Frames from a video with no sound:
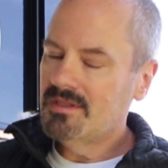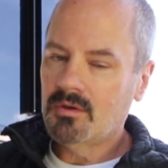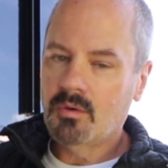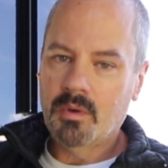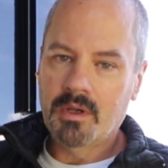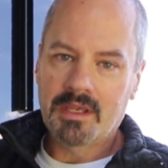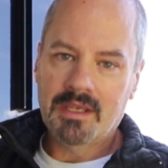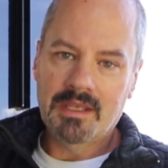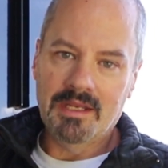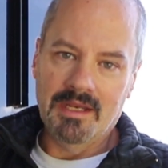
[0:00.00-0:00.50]
the
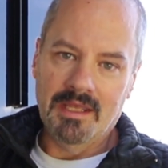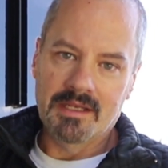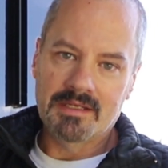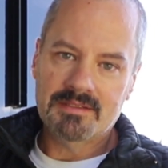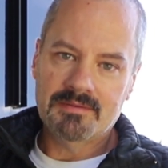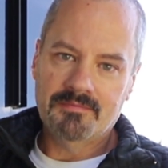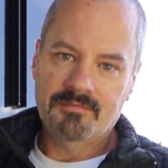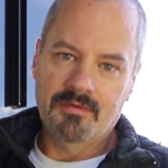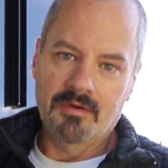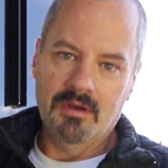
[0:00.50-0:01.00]
Quick
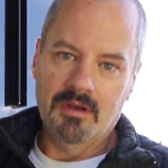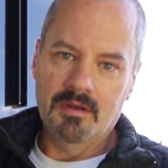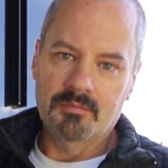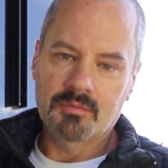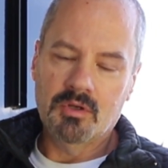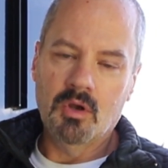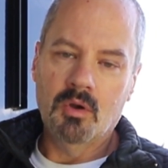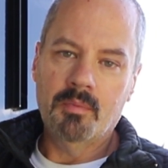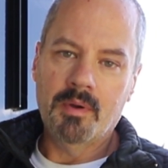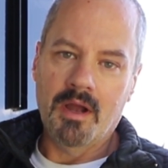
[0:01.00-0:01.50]
Connects
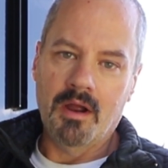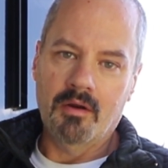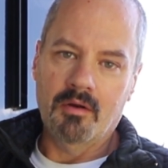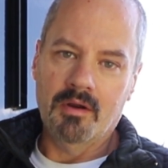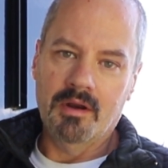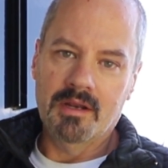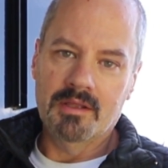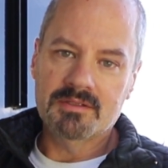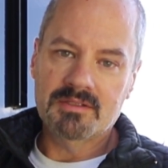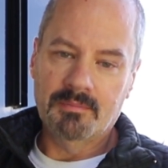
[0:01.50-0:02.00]
from
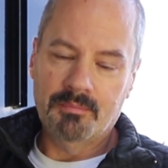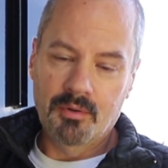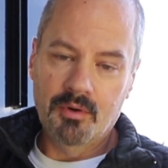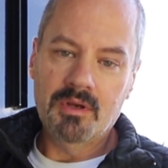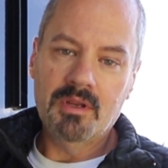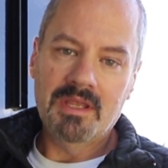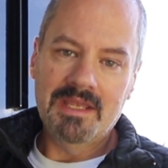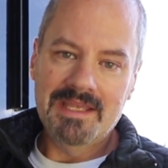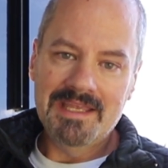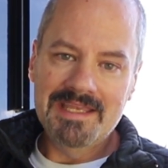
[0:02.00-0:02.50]
GoPower, and it's a
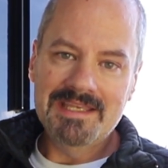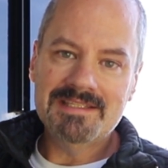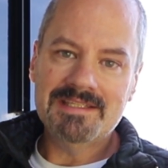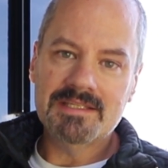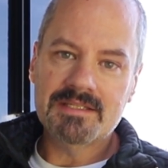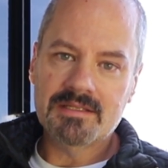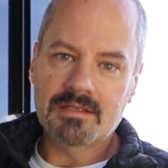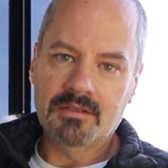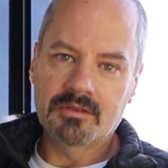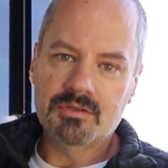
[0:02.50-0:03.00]
pretty
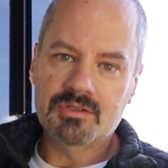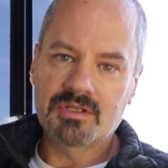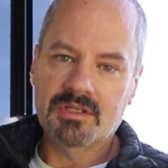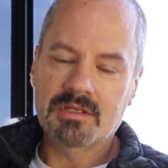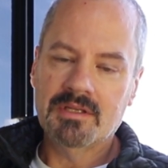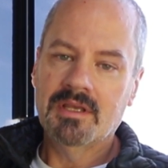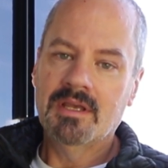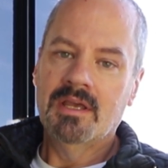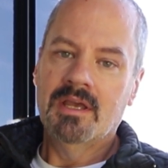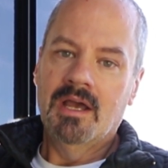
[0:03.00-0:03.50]
easy
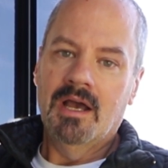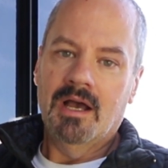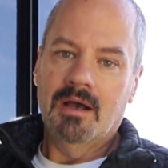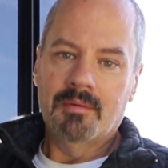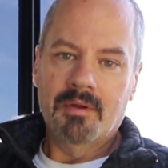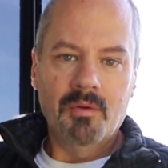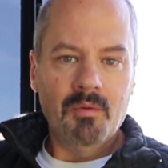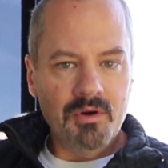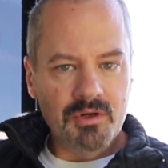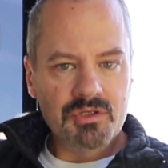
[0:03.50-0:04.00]
solution,
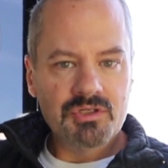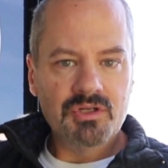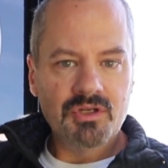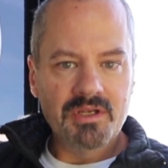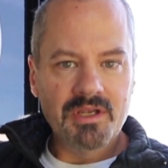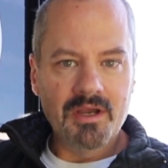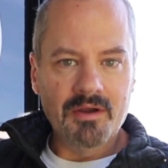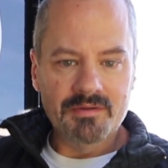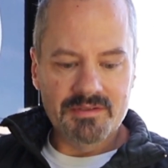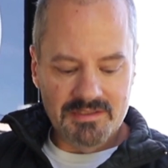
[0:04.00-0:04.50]
but I want to show
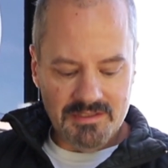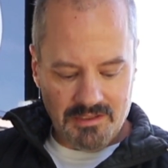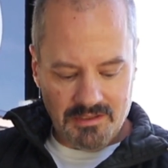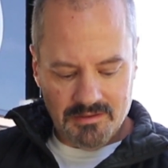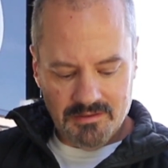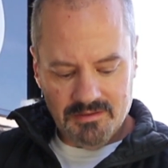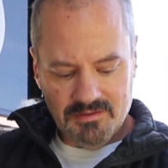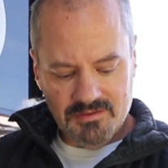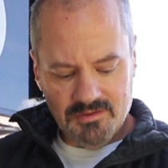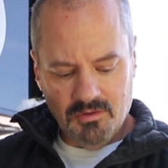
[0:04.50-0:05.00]
you how it's
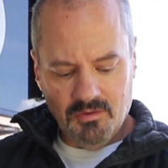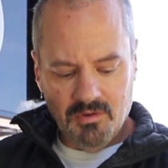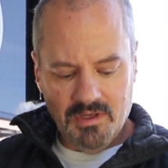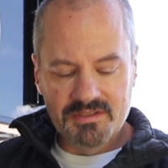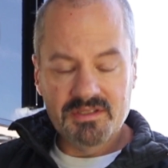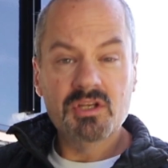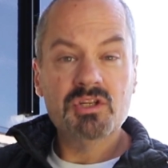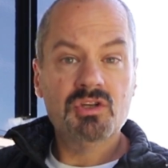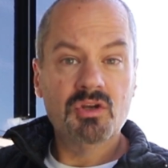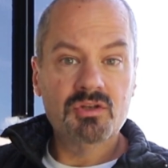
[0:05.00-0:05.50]
done. So
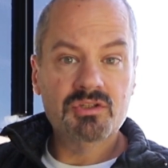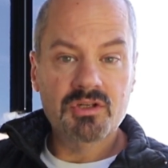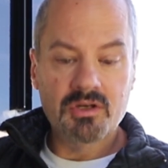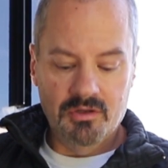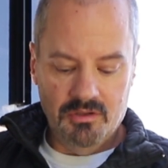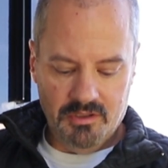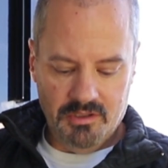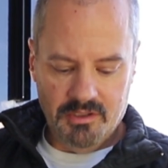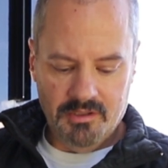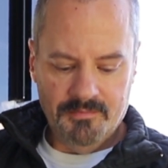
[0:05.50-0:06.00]
as I showed you
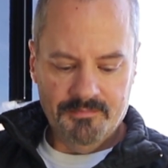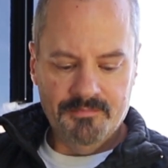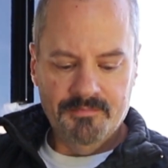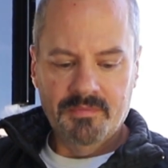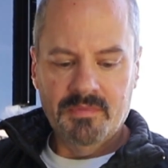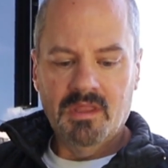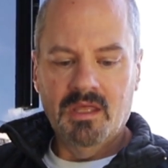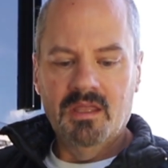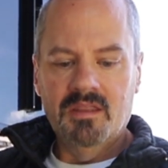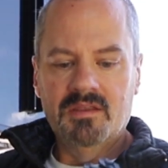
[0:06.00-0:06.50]
earlier,
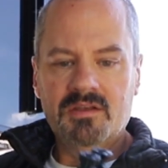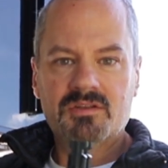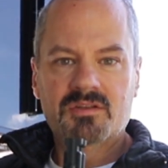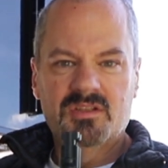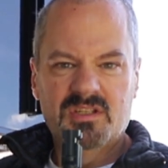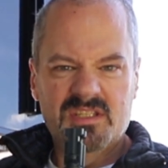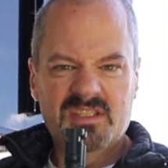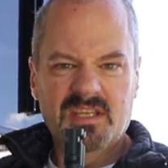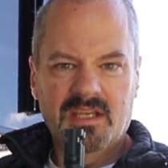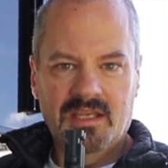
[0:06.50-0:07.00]
these are
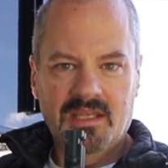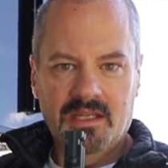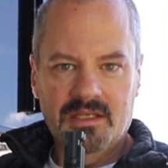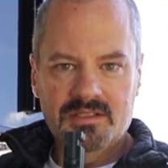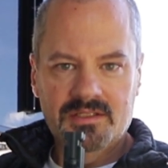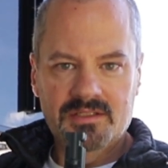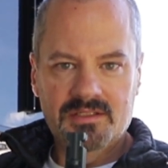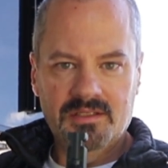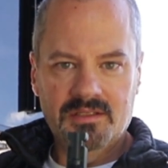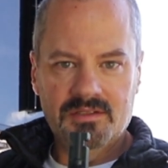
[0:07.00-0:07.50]
just the
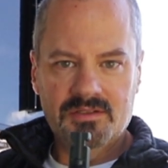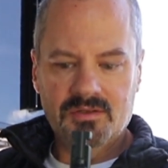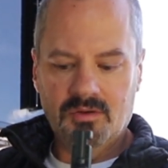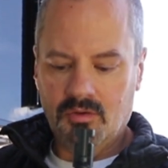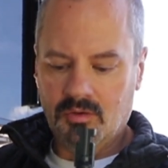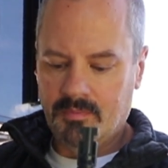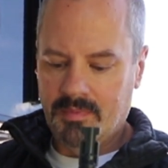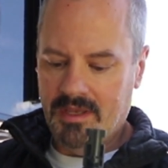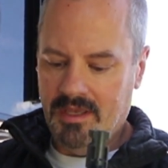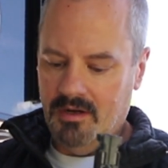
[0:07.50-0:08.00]
connections to the
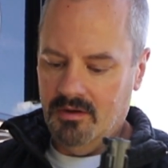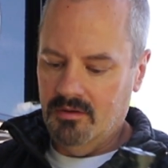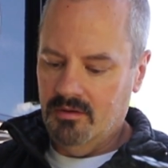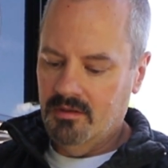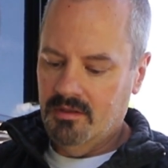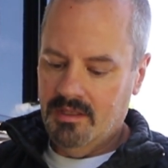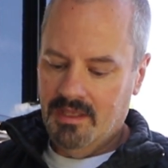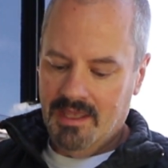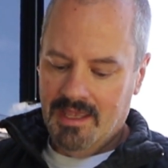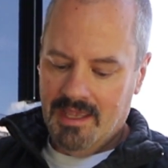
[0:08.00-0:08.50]
solar panel.
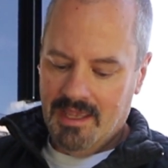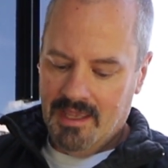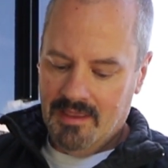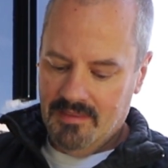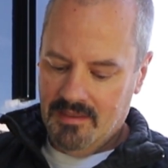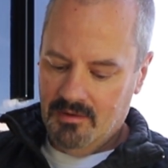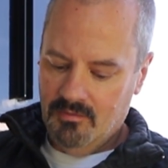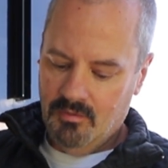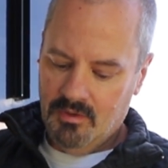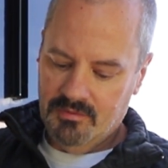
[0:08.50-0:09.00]

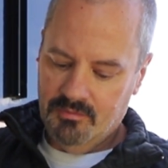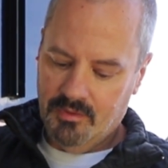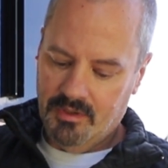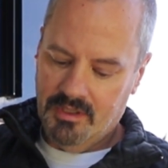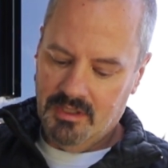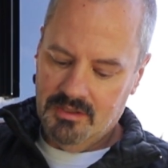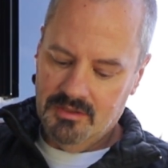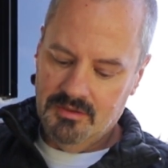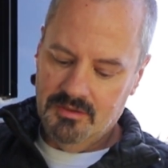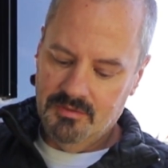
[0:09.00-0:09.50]
And then what we're
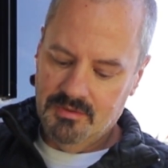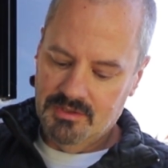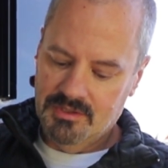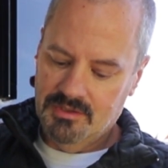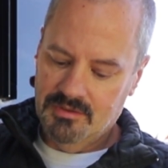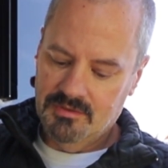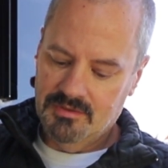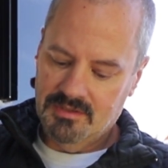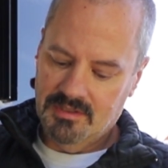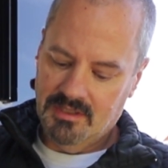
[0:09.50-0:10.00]
going to do is
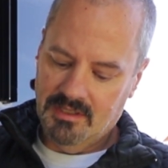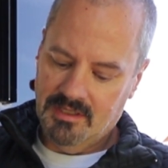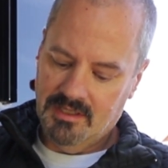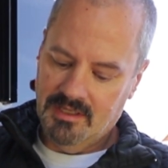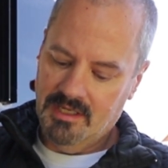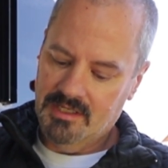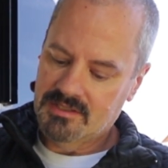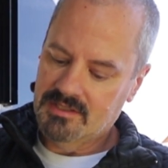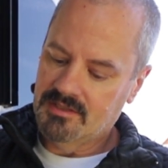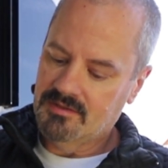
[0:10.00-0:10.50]
use the
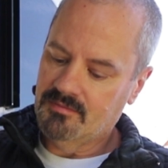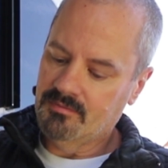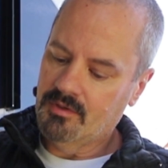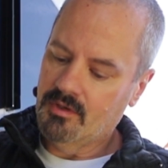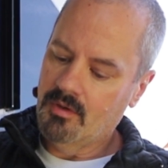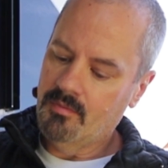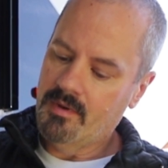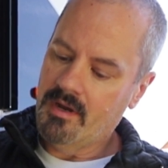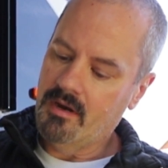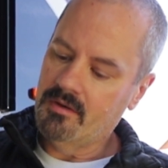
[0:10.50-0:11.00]
connections from
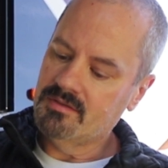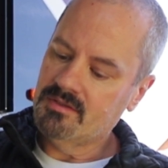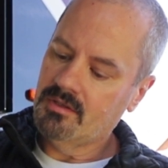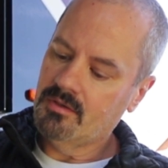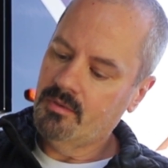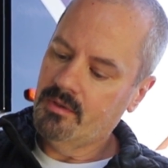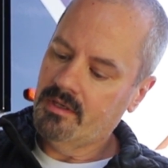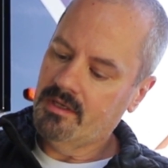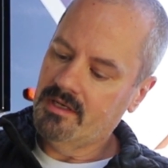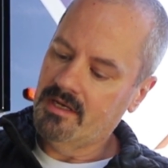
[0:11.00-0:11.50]
GoPower. It's a
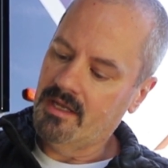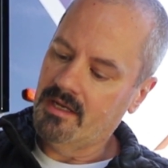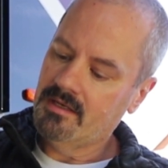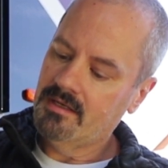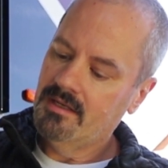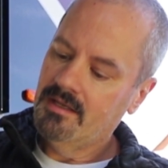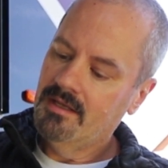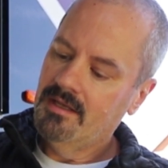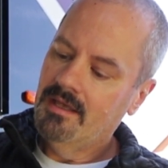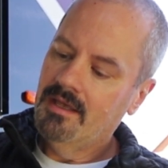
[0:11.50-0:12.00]
Quick Connect,
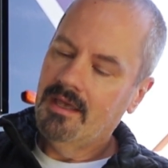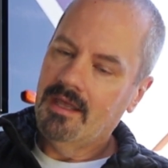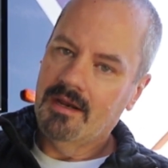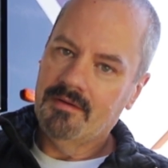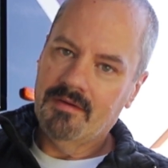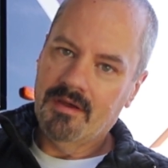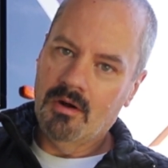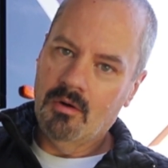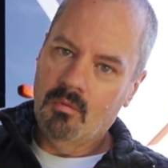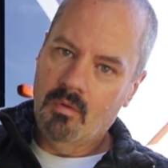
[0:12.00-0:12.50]
and
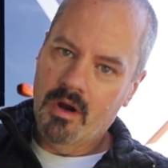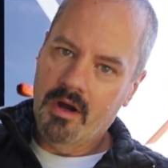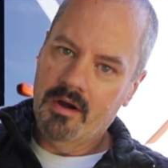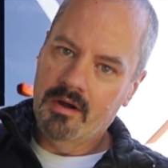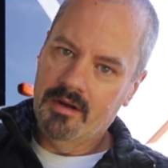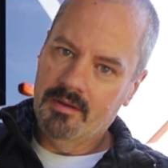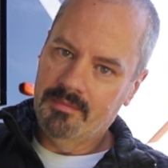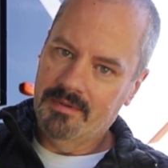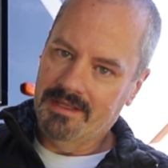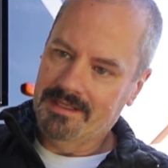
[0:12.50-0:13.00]
I've got it
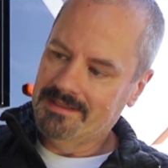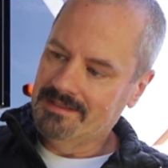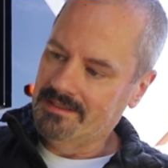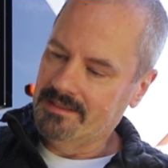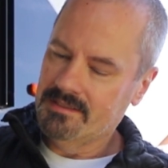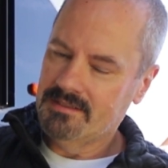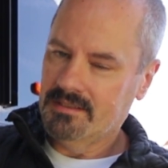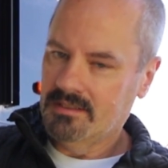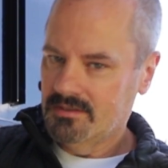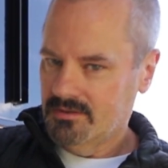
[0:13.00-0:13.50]
wired up like
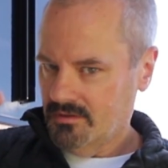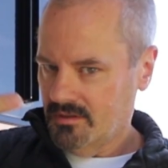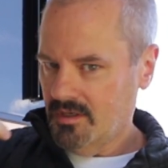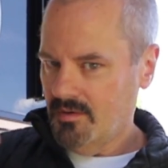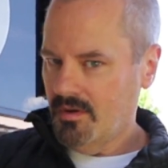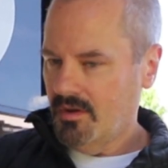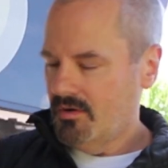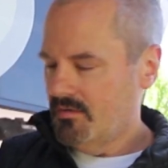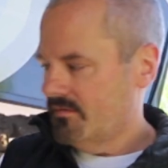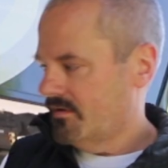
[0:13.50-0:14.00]
this. So
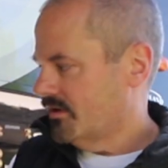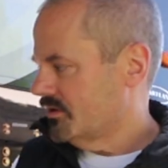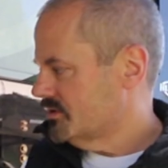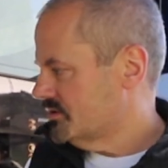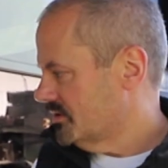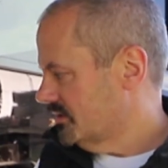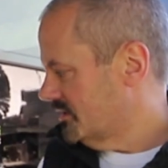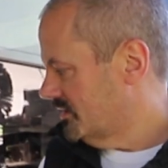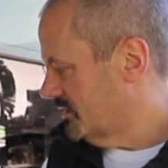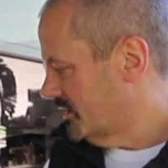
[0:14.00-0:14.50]
come on over and I'll
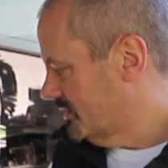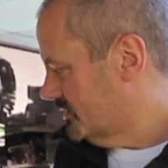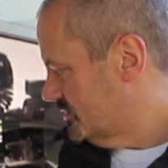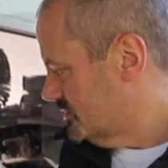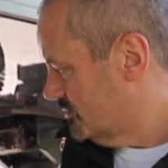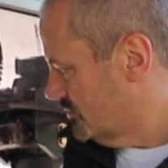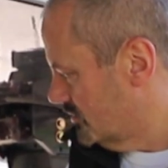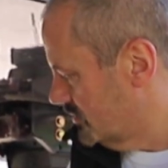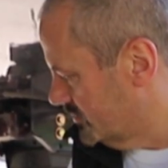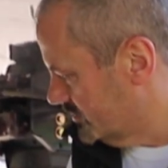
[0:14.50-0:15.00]
show you the
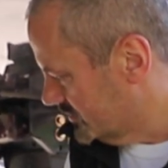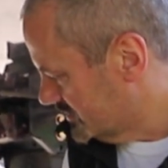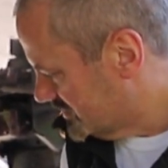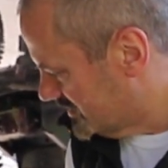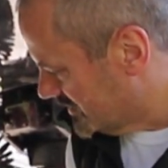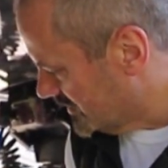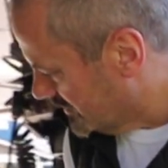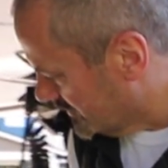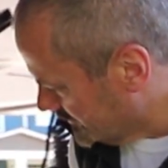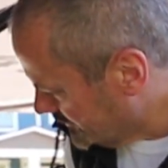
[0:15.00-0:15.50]
controller
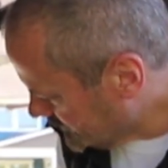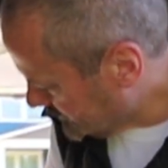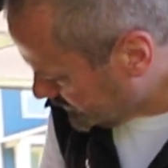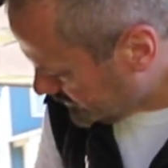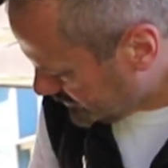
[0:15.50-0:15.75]
itself.